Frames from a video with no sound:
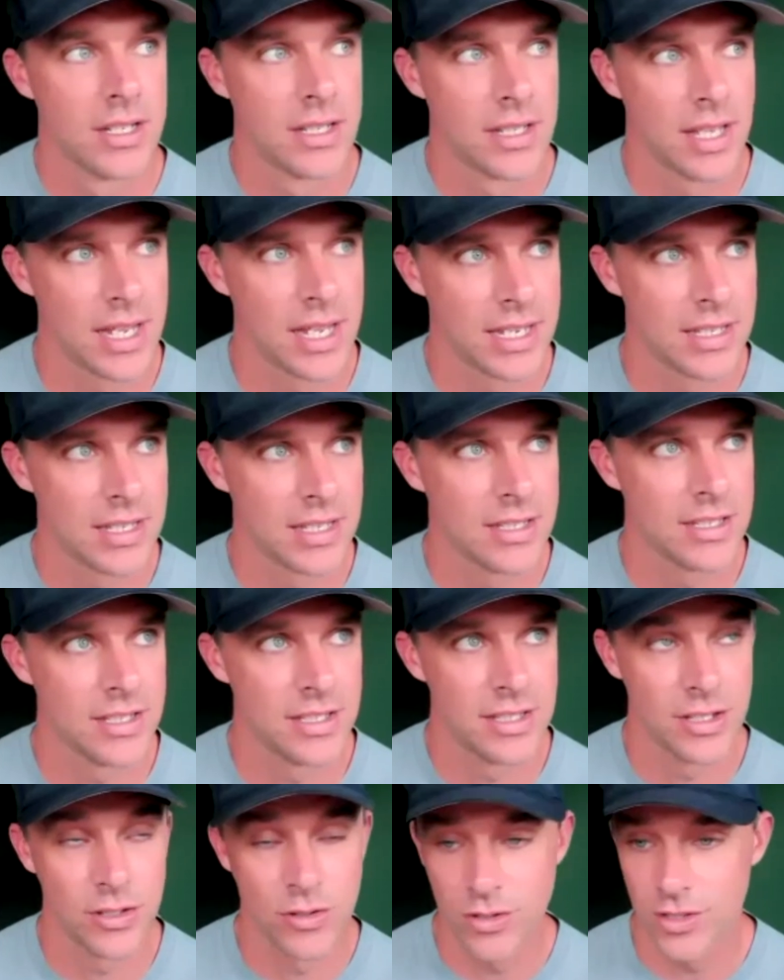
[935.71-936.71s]
Like
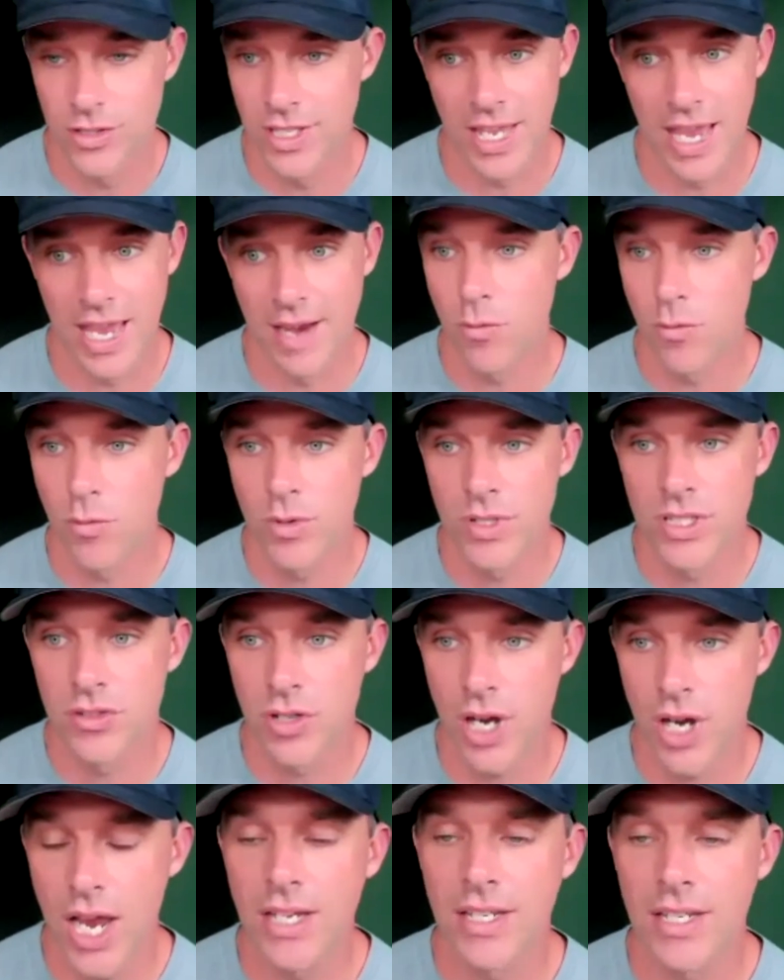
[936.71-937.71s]
you the, everyone's
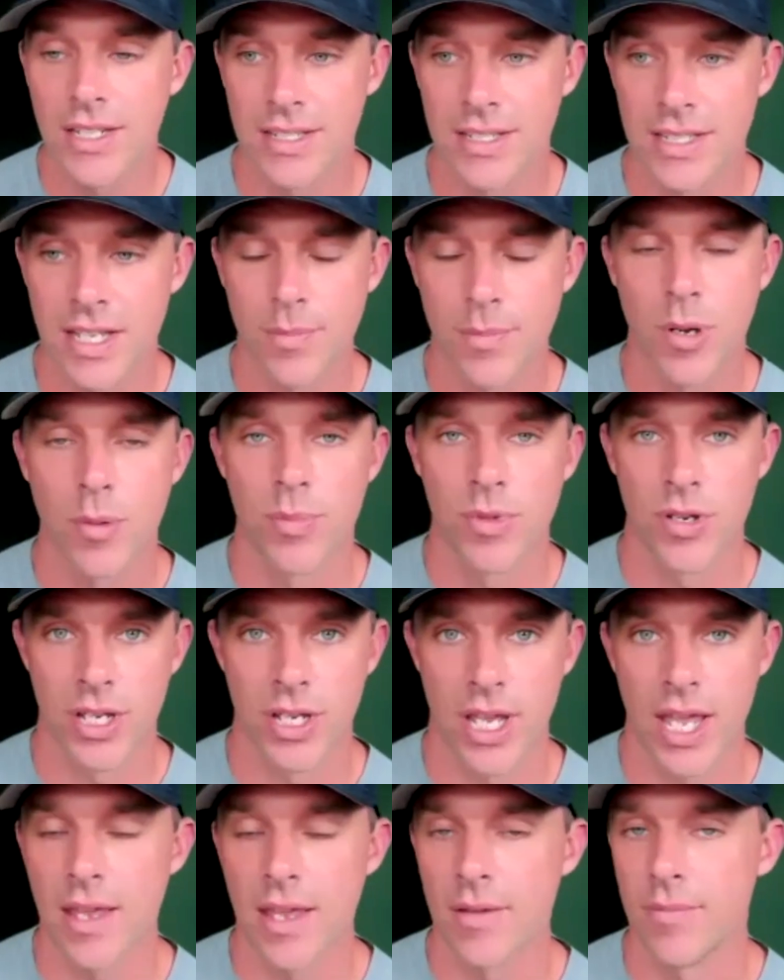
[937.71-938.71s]
trying to step up their
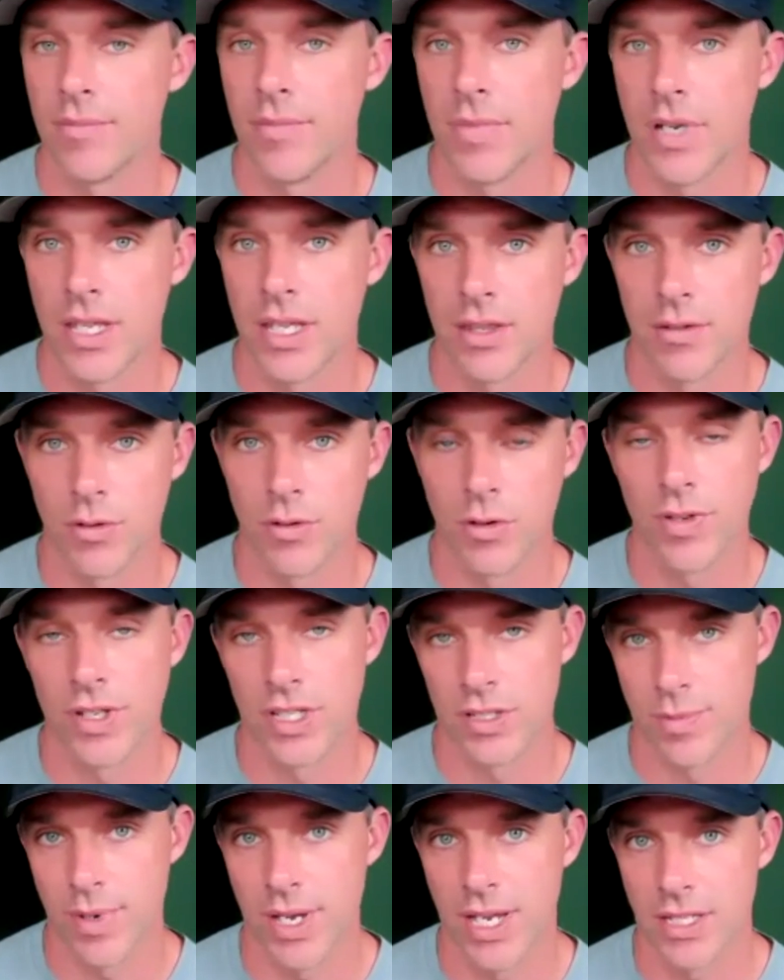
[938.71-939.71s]
game in the roofing
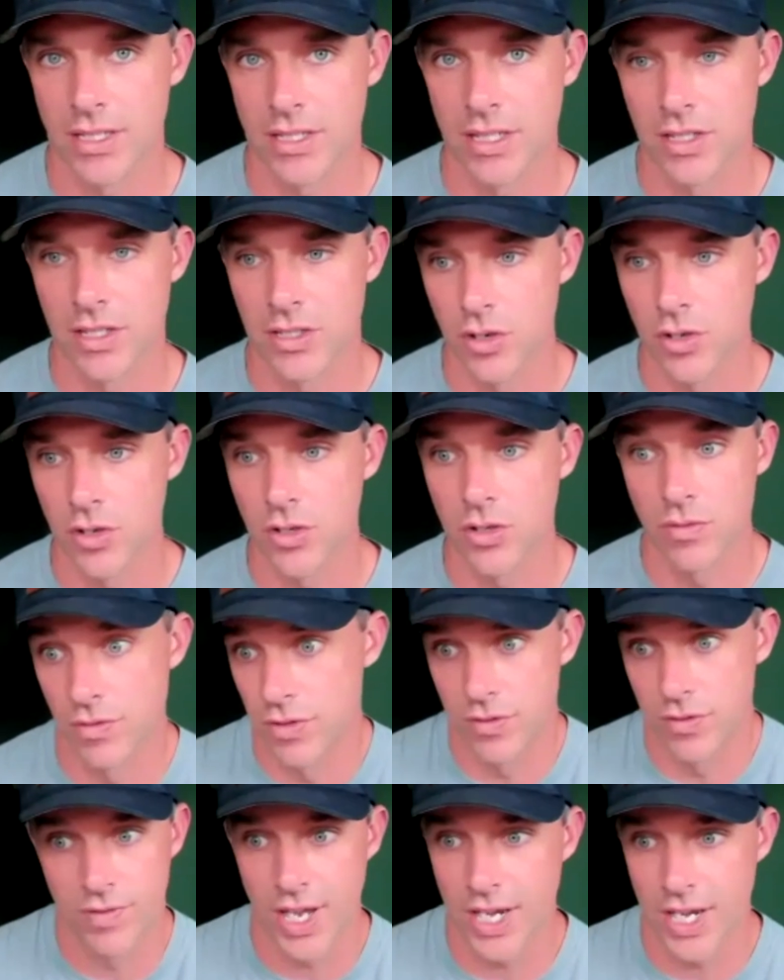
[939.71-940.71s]
space. And so you
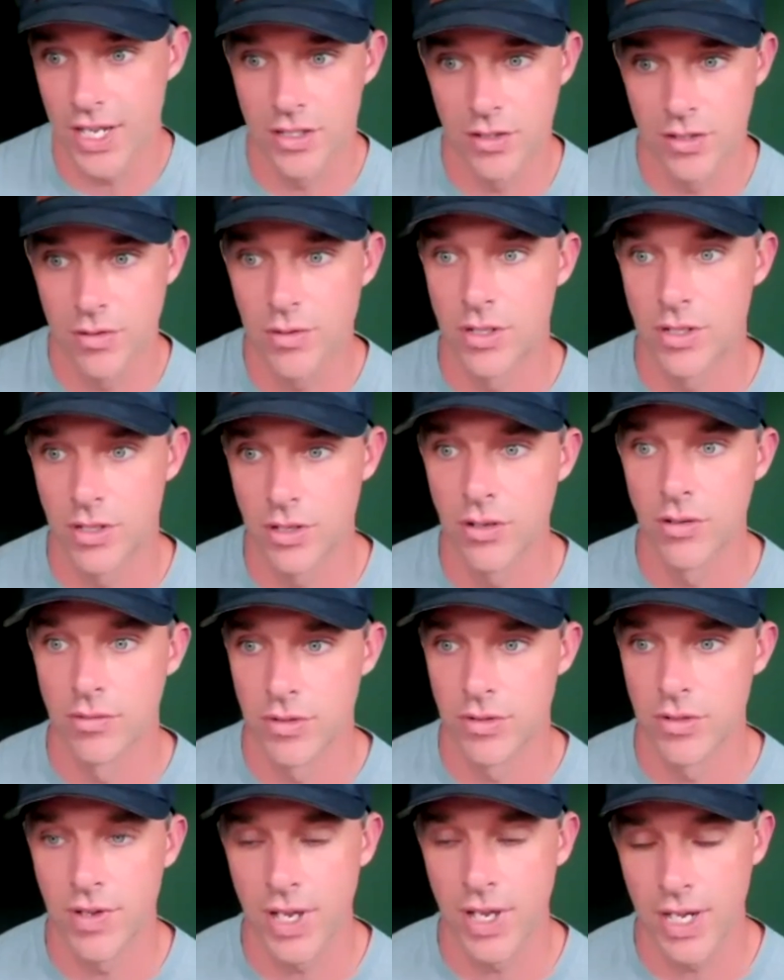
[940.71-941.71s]
you've got to do it too.
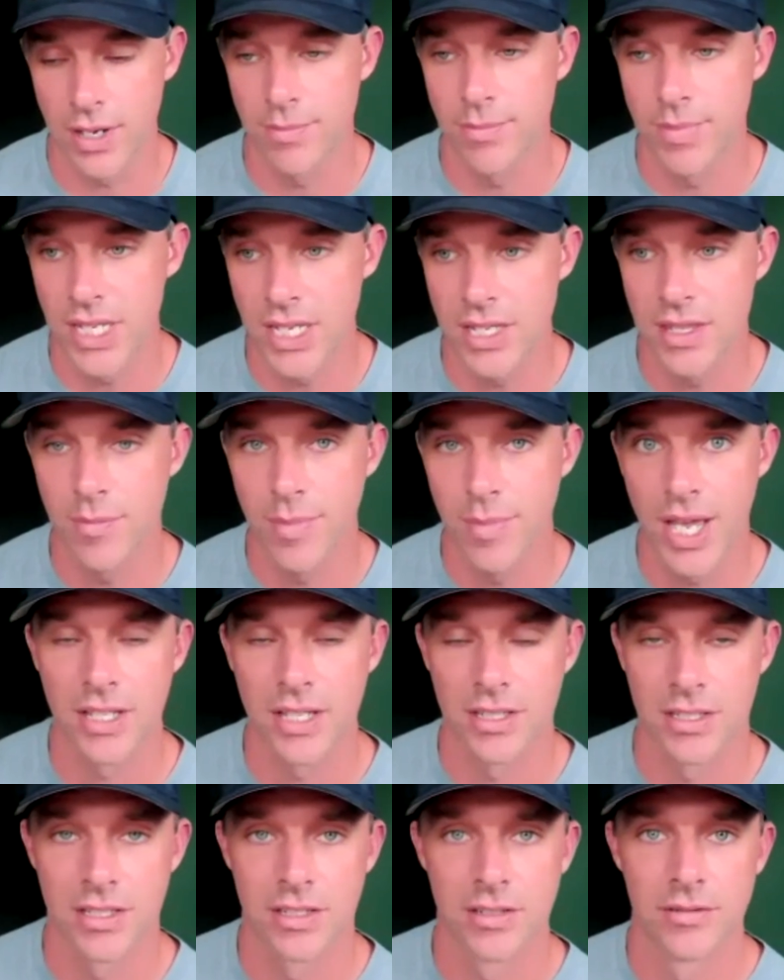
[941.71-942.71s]
You've got to be the
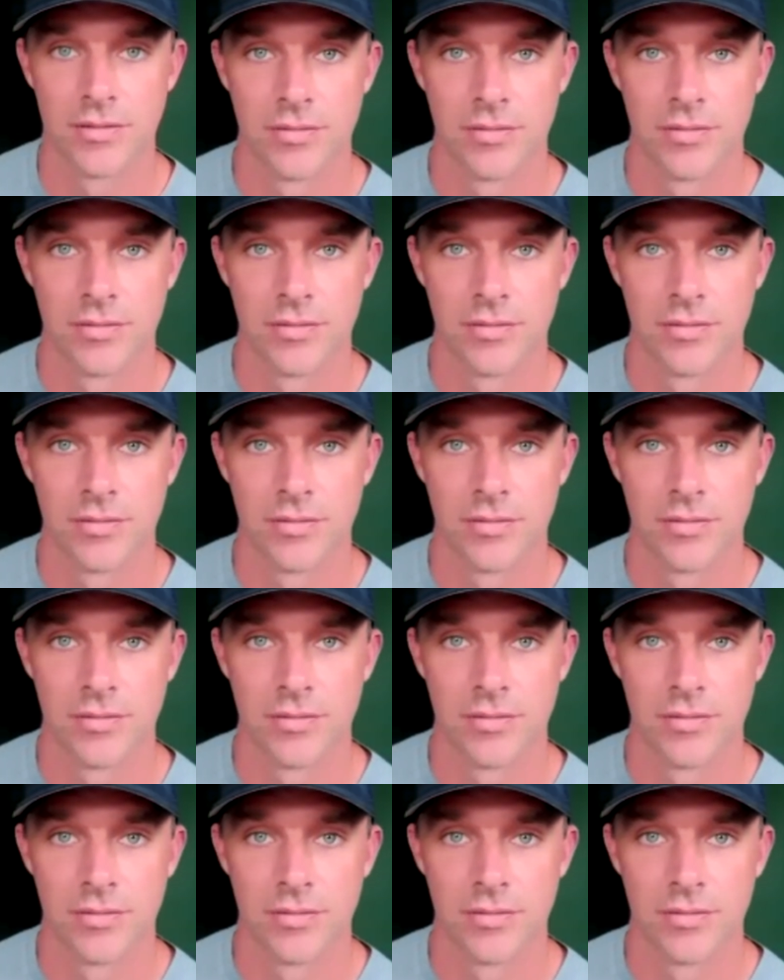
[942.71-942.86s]
best.